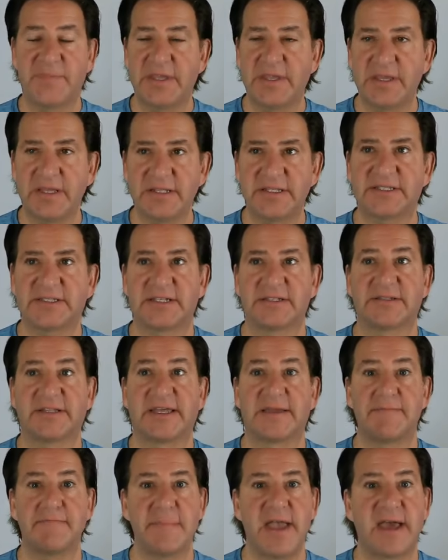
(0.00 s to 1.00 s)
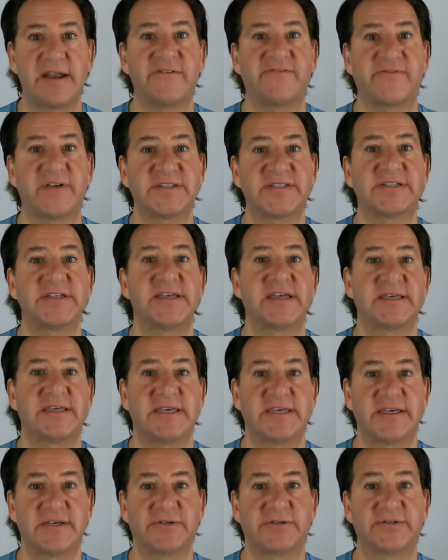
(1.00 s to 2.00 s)
instantly manifesting a
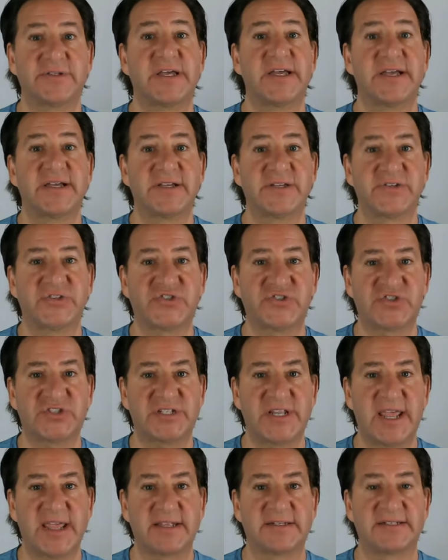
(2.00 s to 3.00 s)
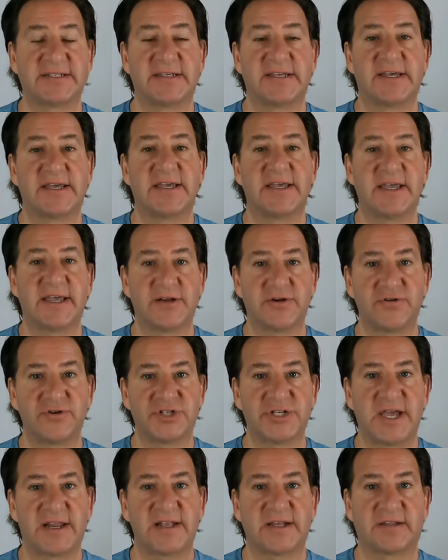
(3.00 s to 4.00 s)
healed state
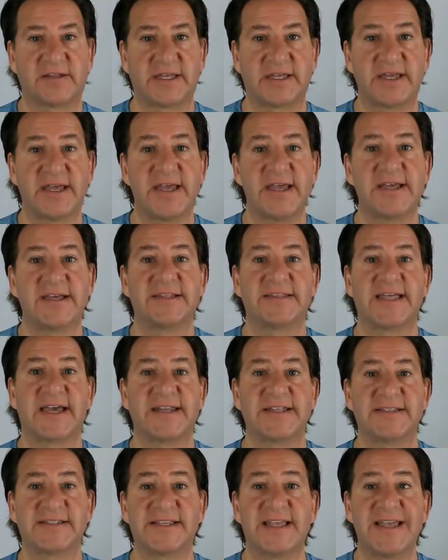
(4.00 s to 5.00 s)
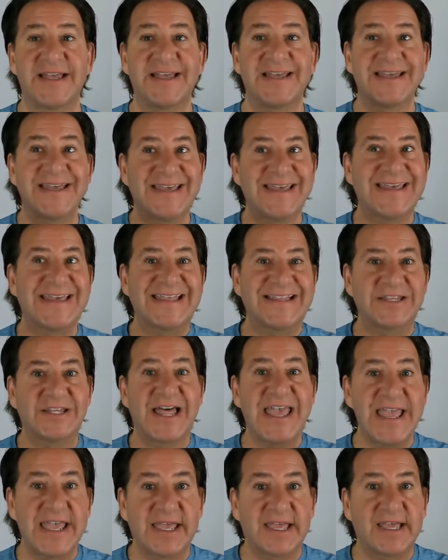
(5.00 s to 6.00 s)
energetically. That is
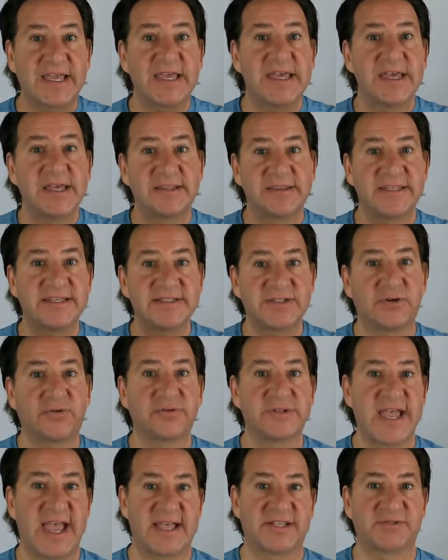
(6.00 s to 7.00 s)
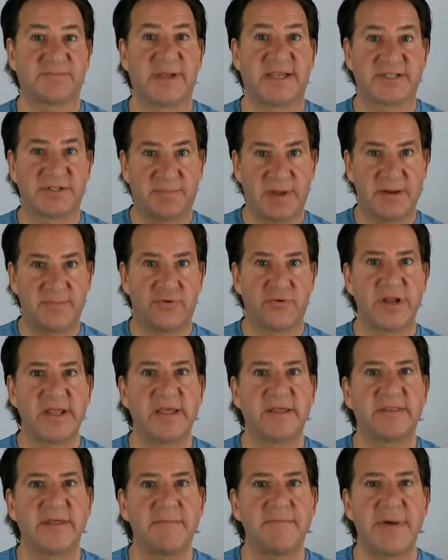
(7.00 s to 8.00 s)
healing these old aspects by
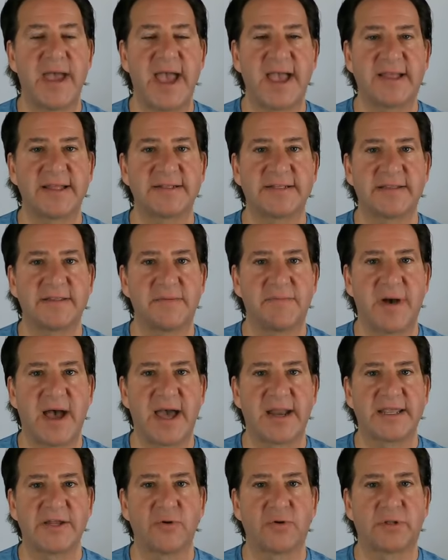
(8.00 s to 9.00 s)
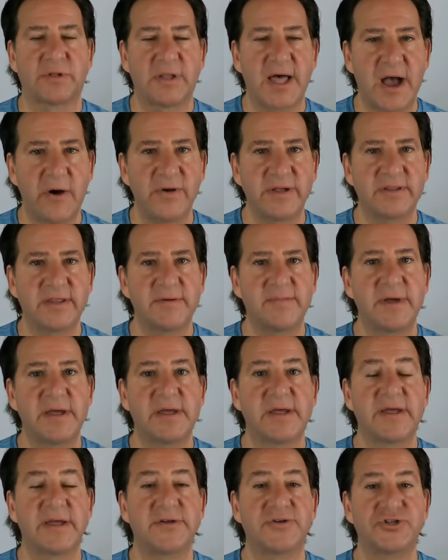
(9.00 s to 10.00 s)
bringing them back into the body. You're allowing
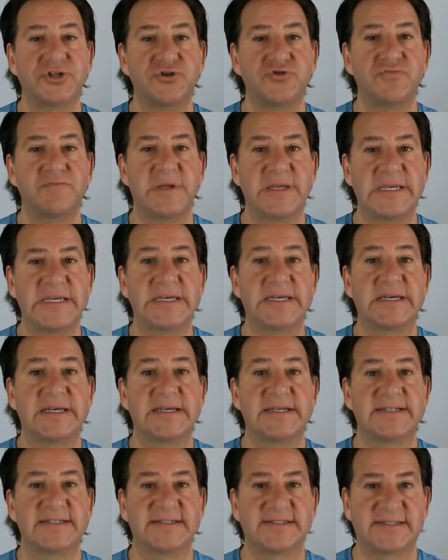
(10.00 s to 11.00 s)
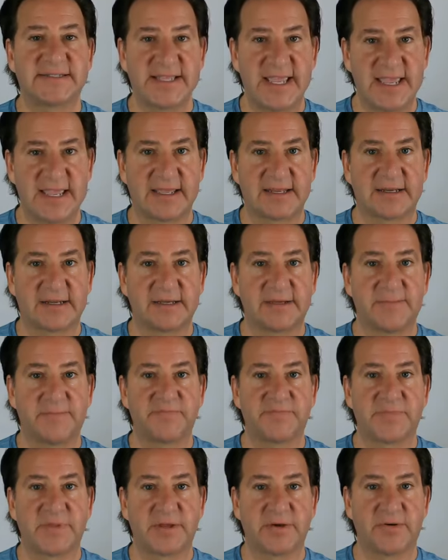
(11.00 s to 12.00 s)
them to be seen.
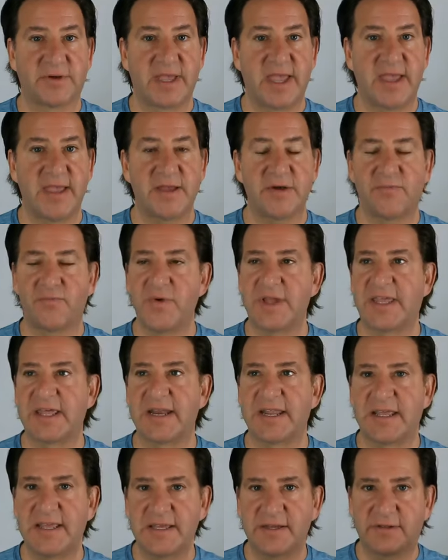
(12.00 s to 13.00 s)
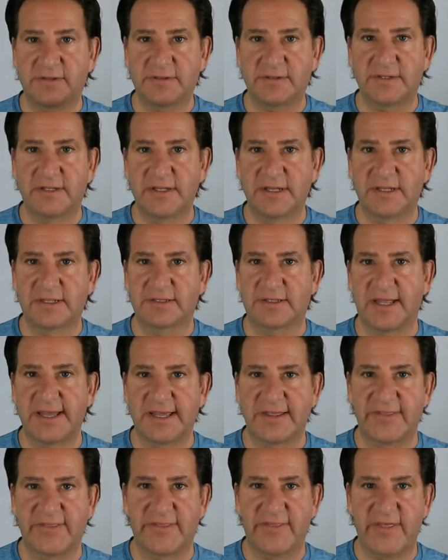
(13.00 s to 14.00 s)
Okay? We can heal
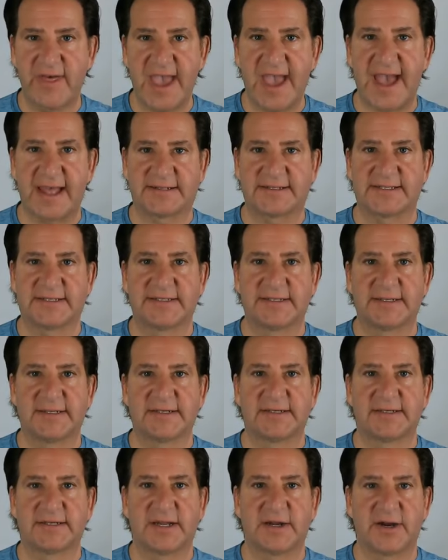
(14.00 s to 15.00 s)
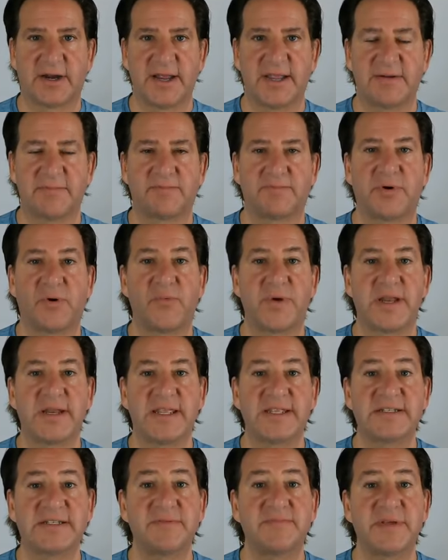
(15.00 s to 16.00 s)
like that. All right? But we
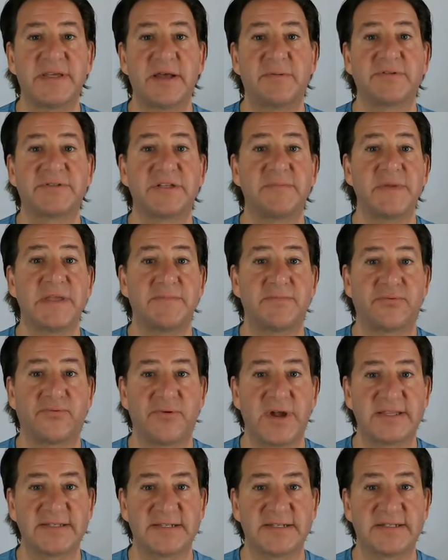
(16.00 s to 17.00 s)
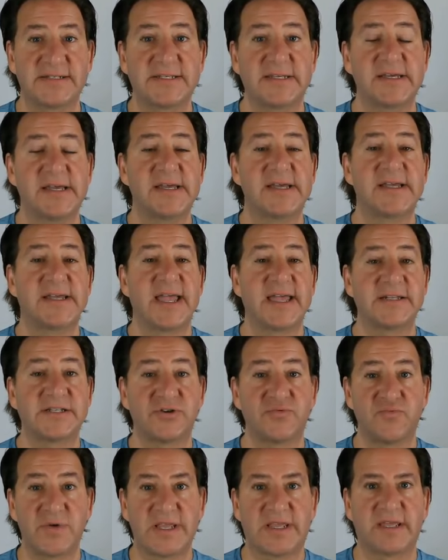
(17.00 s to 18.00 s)
need to be able to be present and
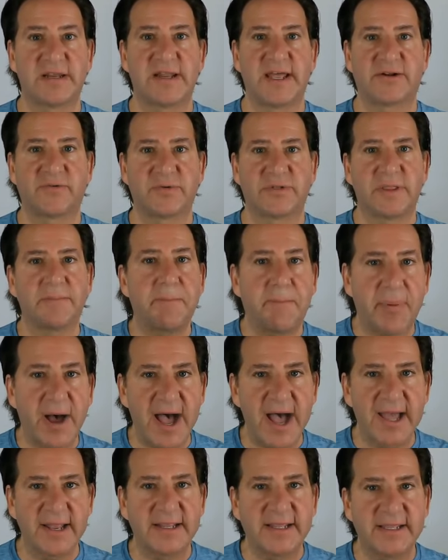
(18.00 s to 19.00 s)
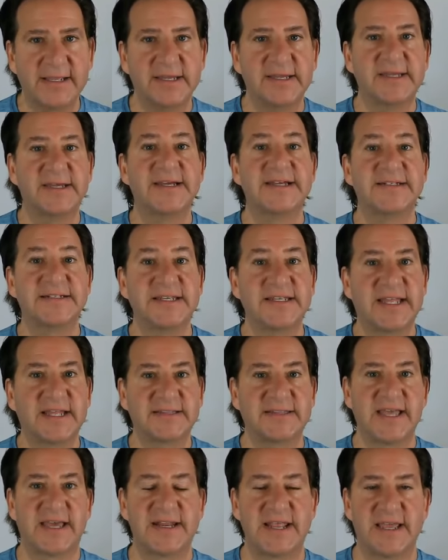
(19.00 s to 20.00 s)
to reconnect with the body to
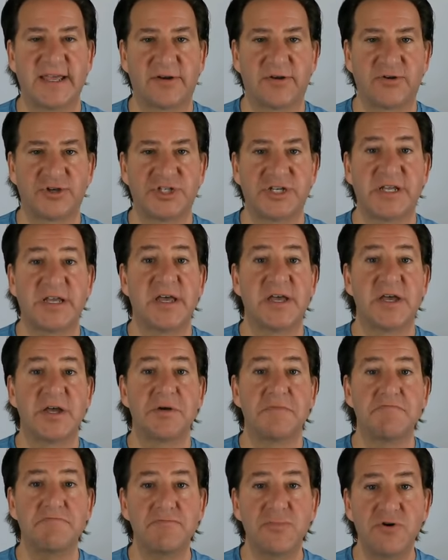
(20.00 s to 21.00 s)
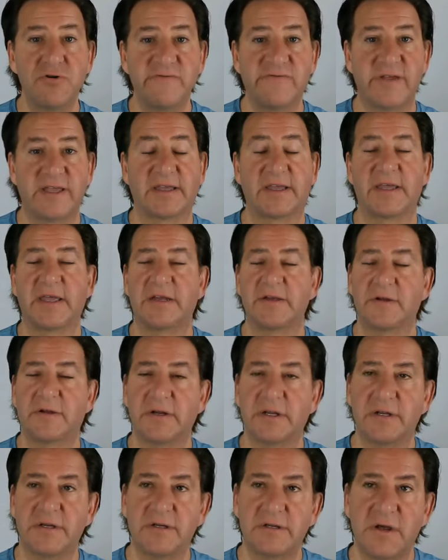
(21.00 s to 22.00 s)
get that energy moving. And you're
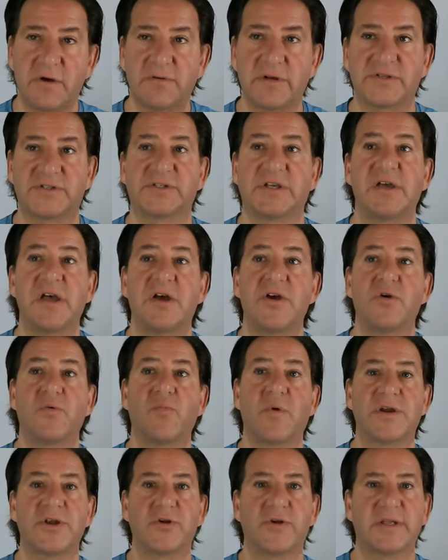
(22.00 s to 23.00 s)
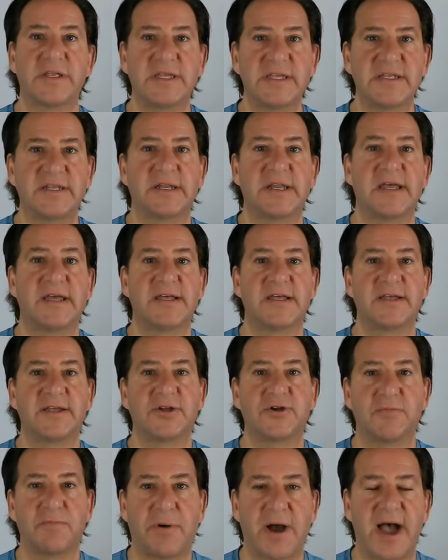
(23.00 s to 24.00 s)
going to notice when you're in
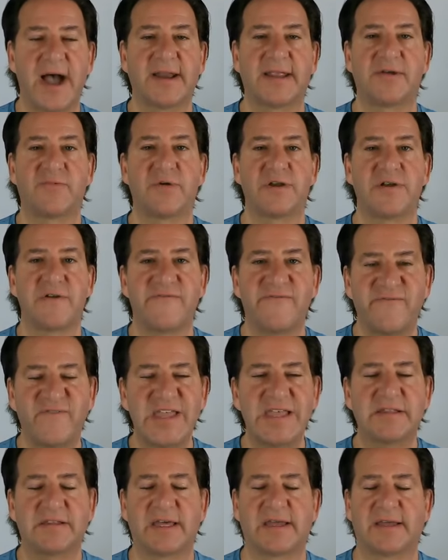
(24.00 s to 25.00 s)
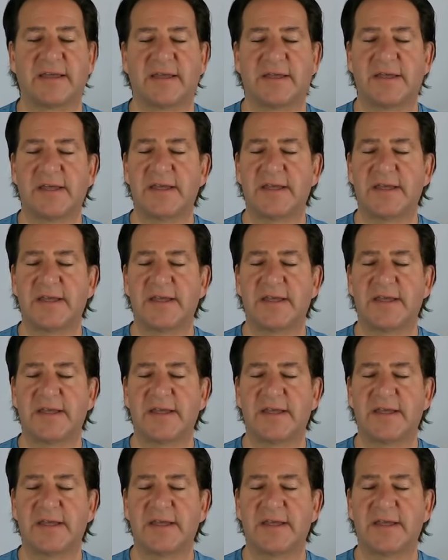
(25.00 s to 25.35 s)
your body, when you're feeling,